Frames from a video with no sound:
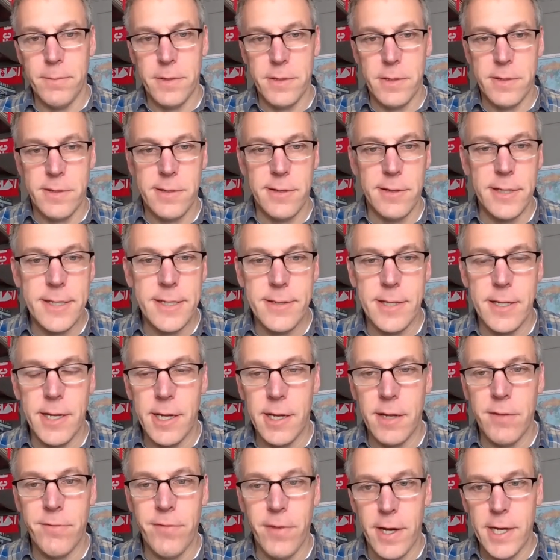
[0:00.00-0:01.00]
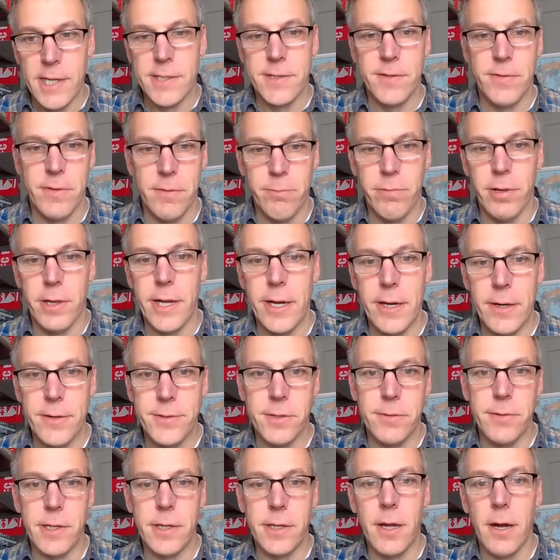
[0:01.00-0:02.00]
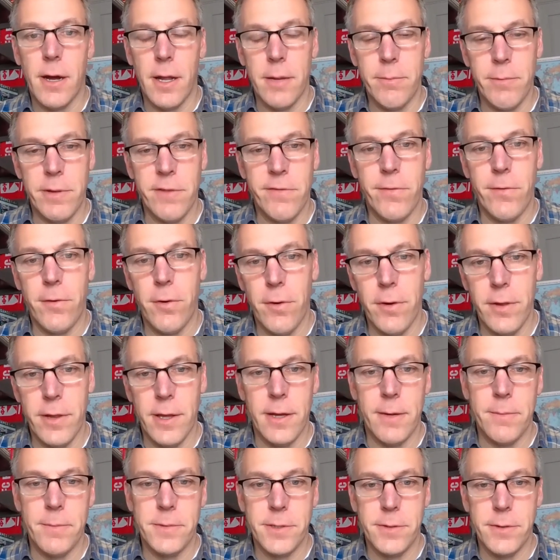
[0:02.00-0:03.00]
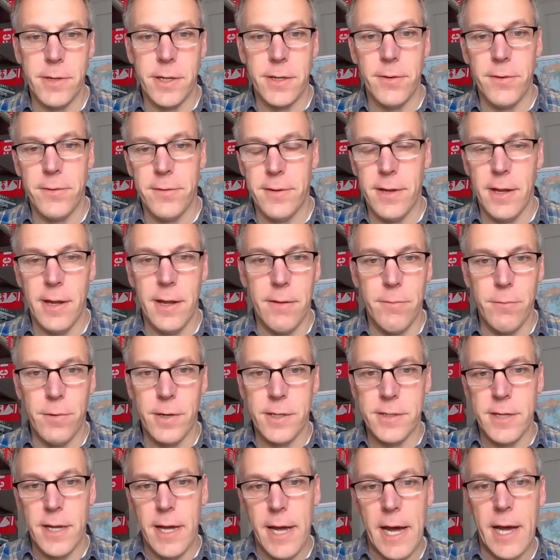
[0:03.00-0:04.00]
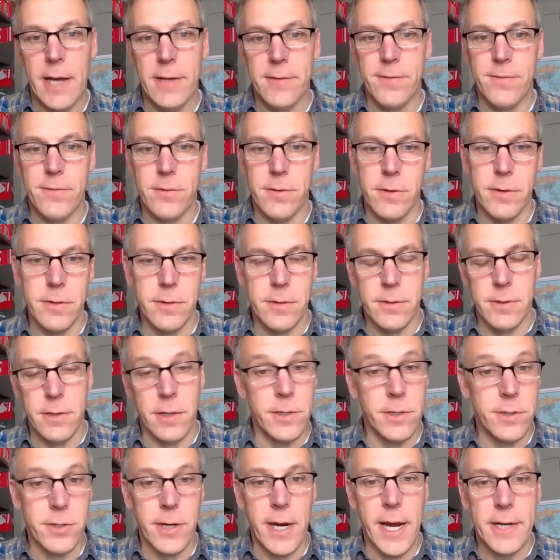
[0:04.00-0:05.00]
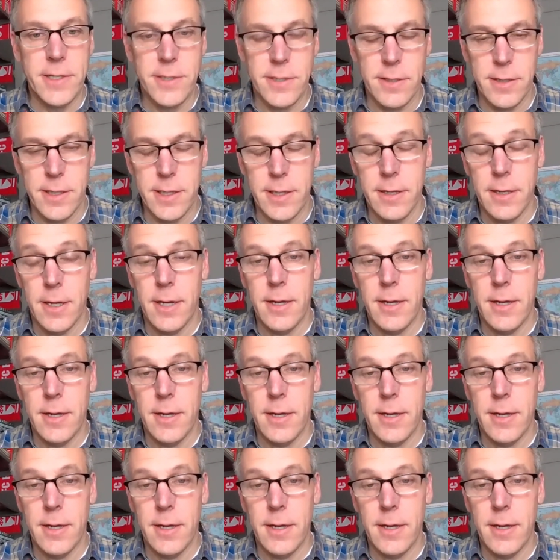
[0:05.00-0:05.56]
Soliciting advice from players who had gone before them to understand what to ask for contractually.